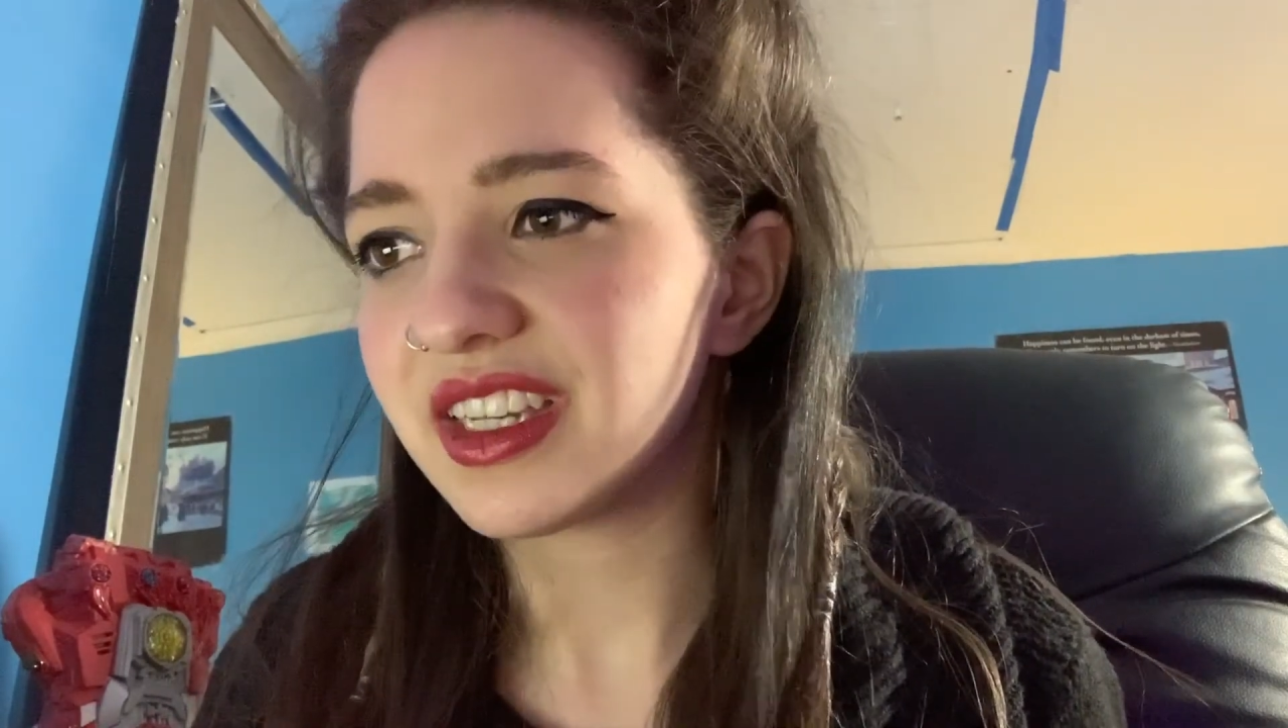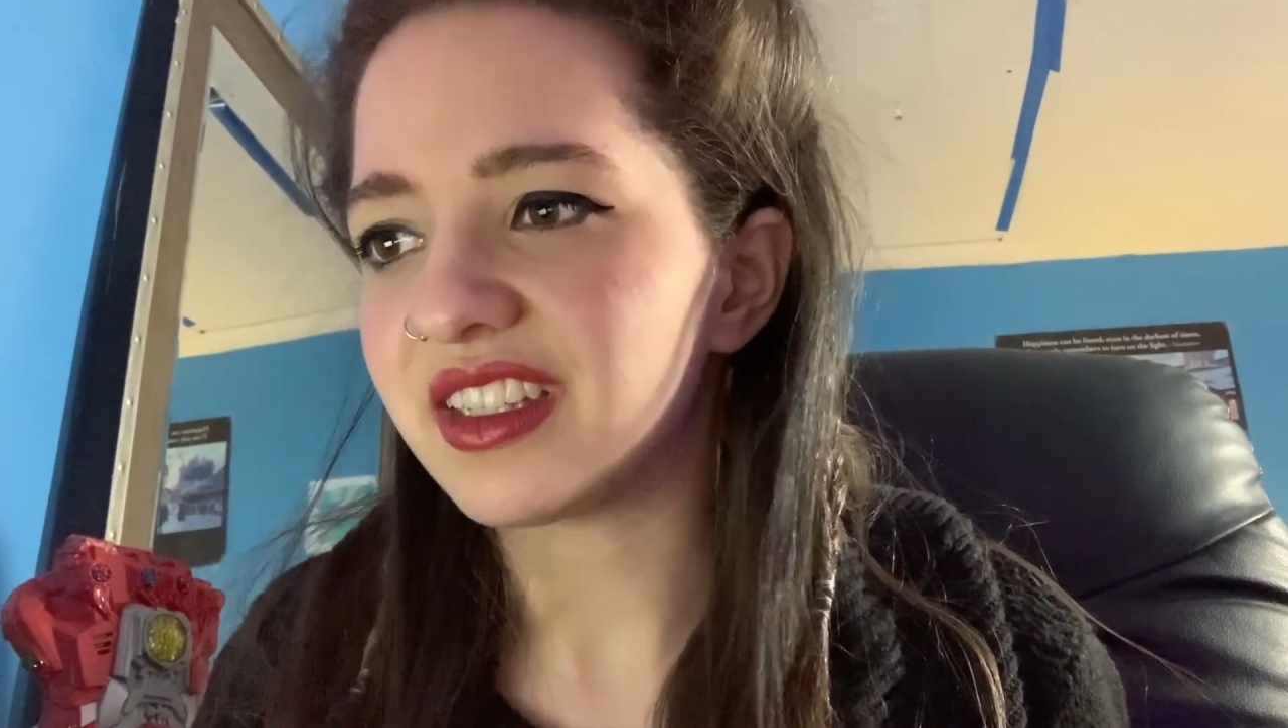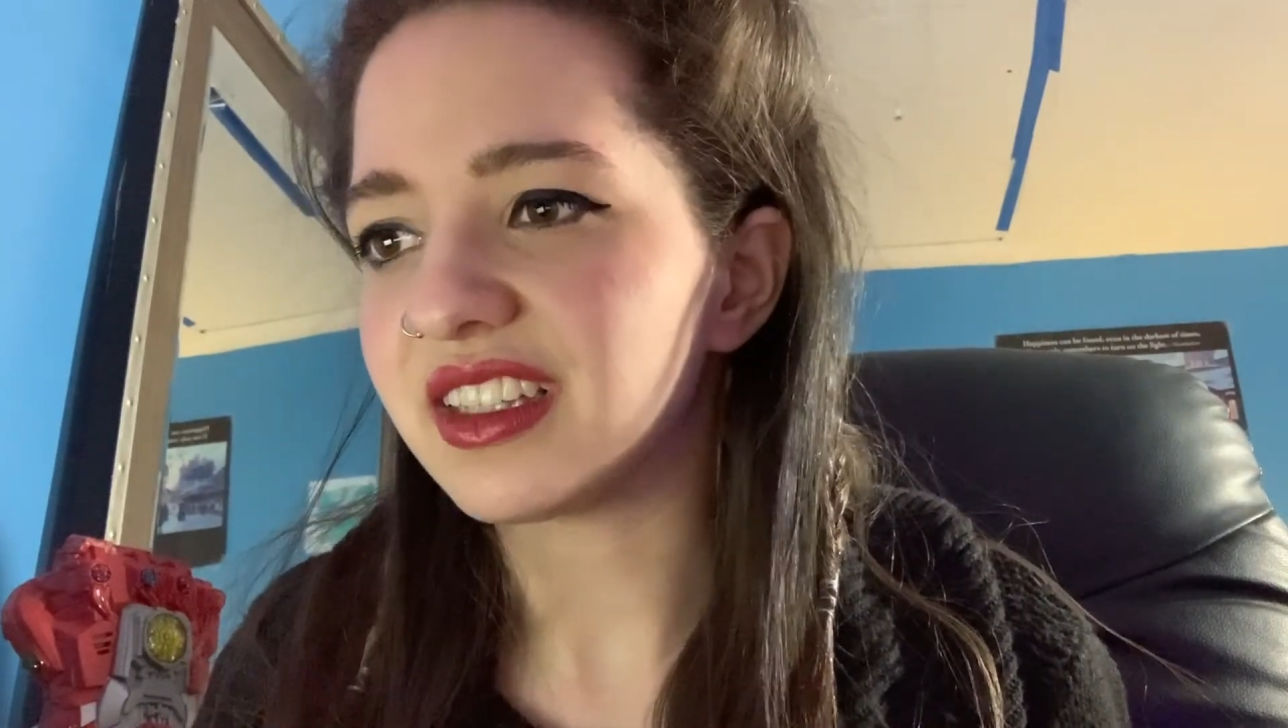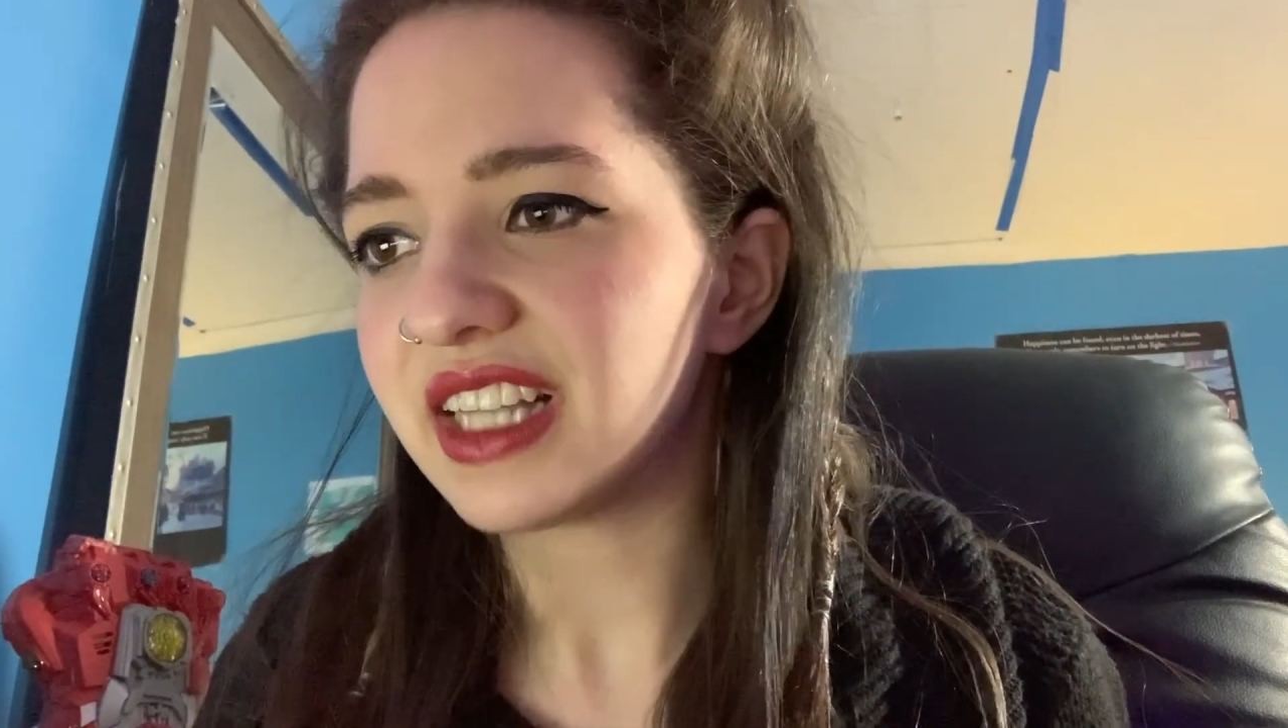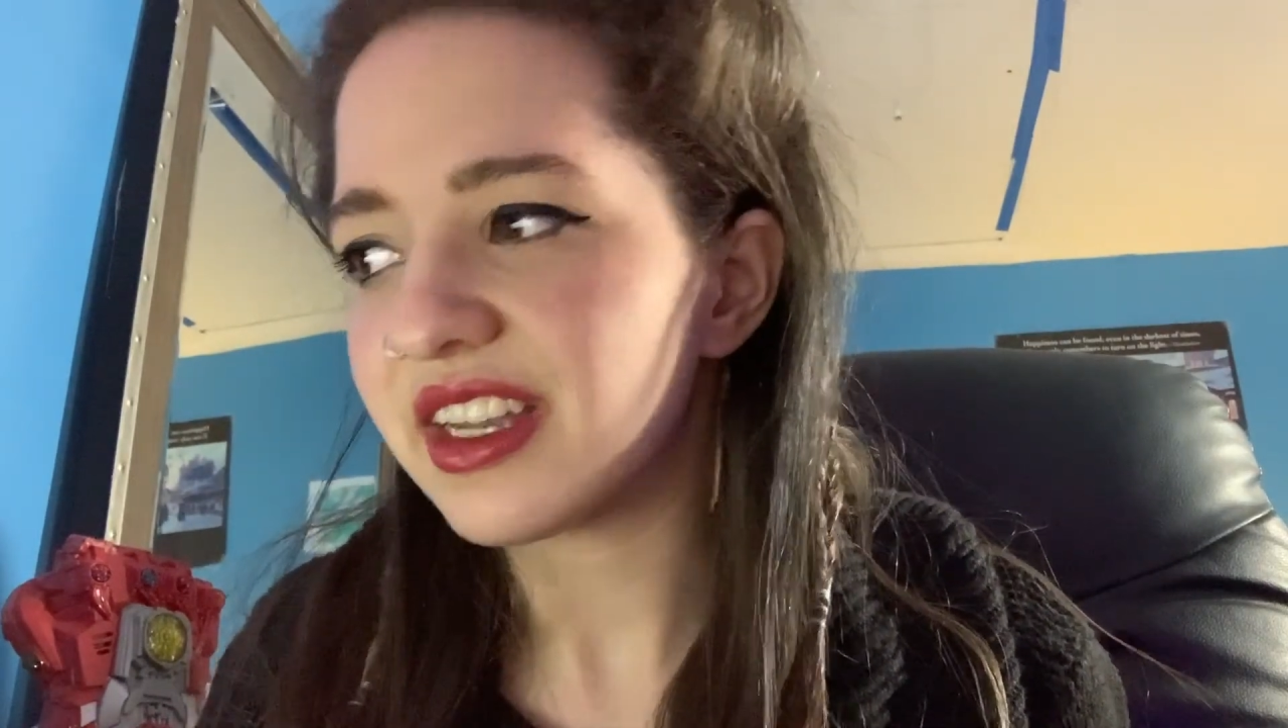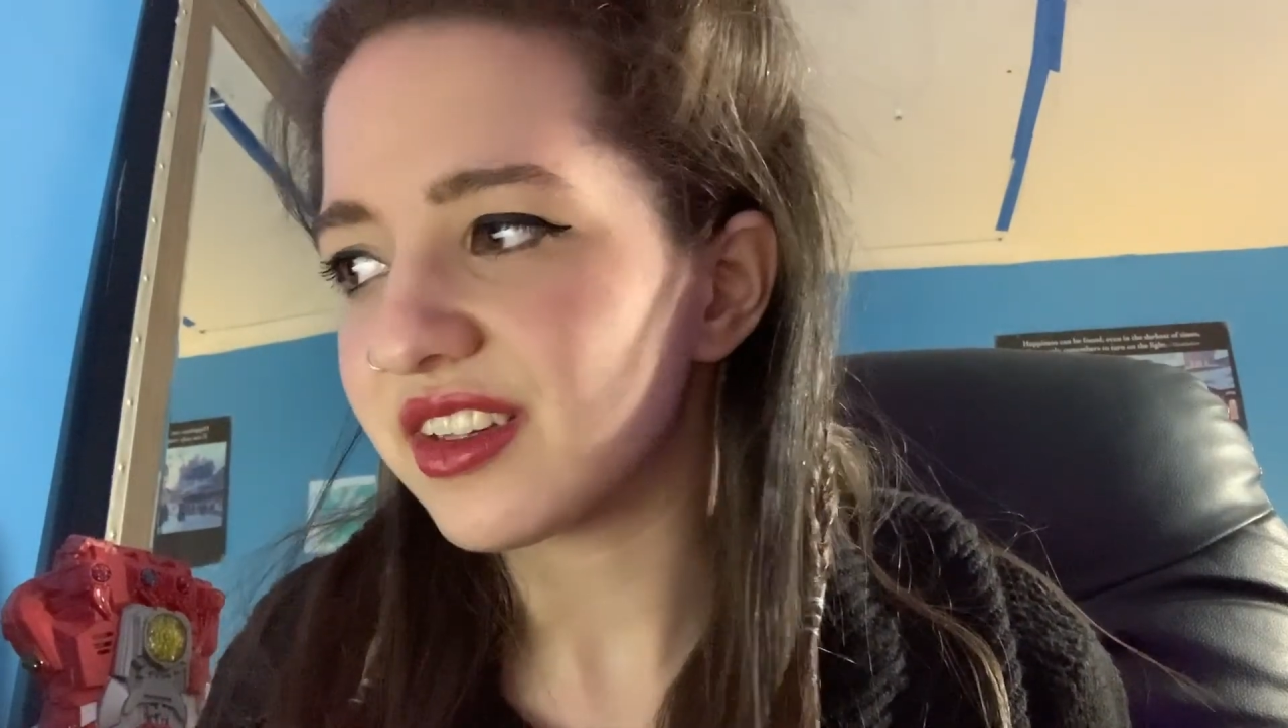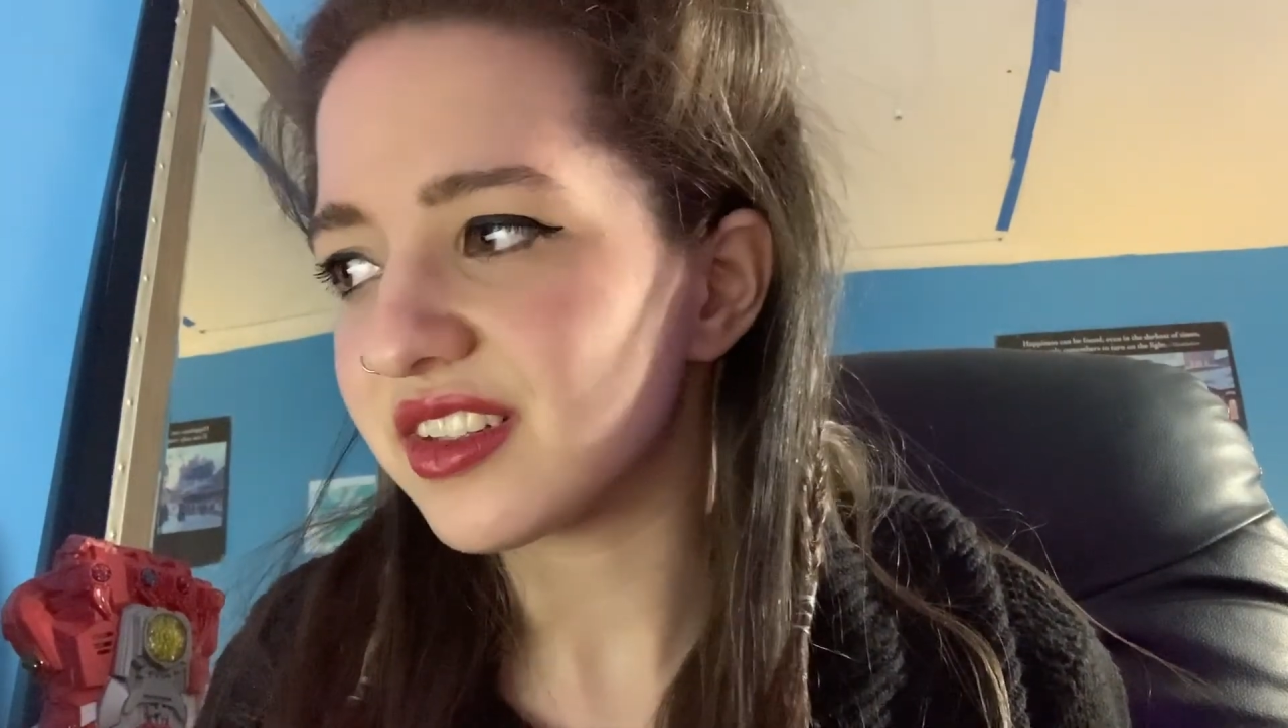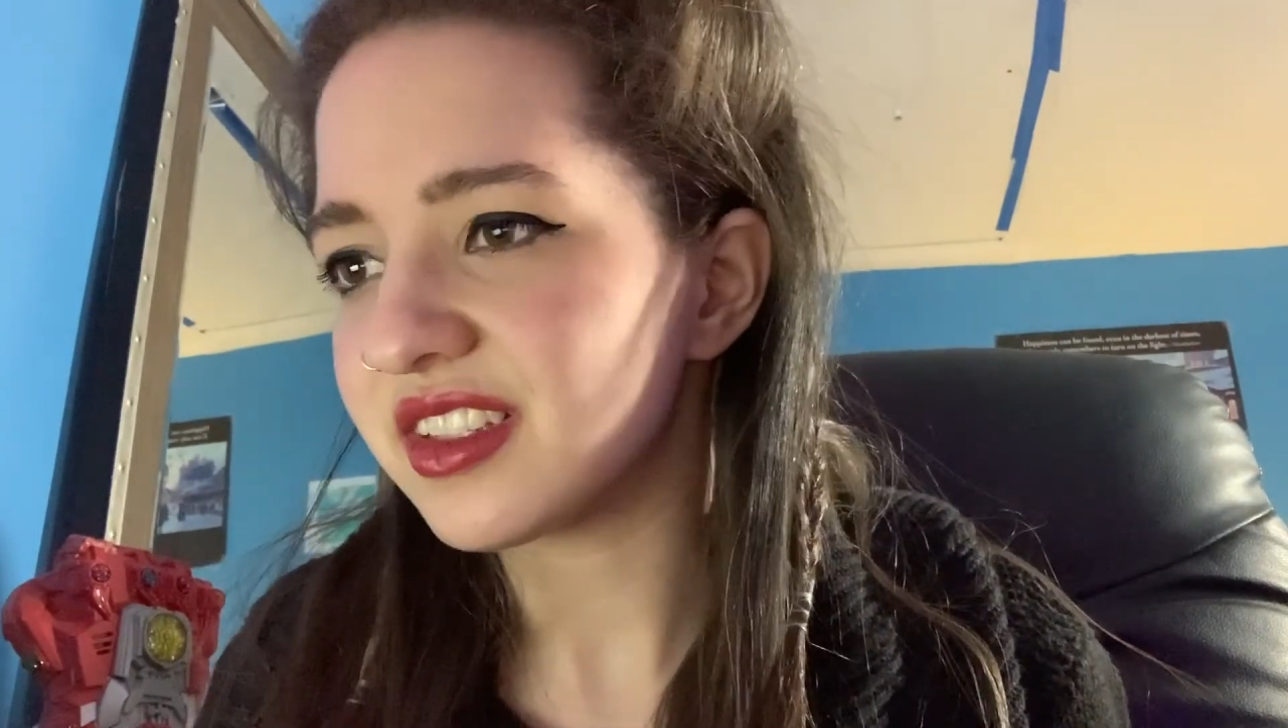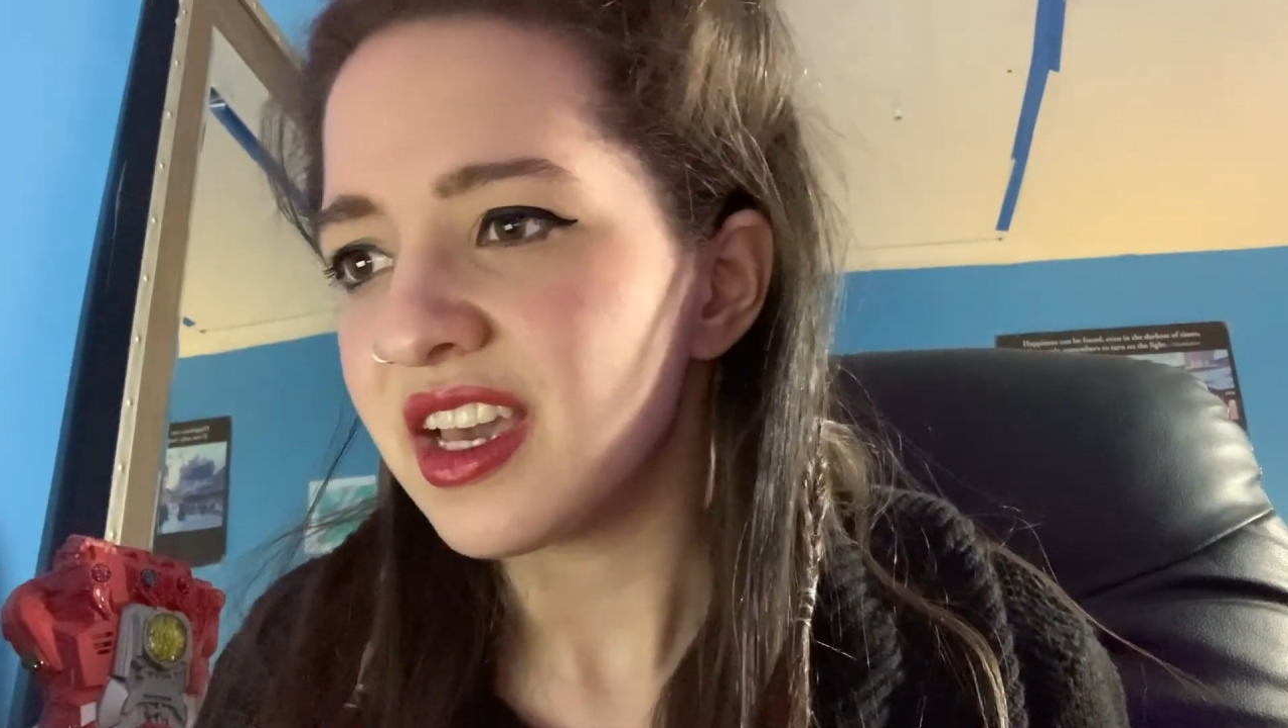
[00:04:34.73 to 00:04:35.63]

and letters,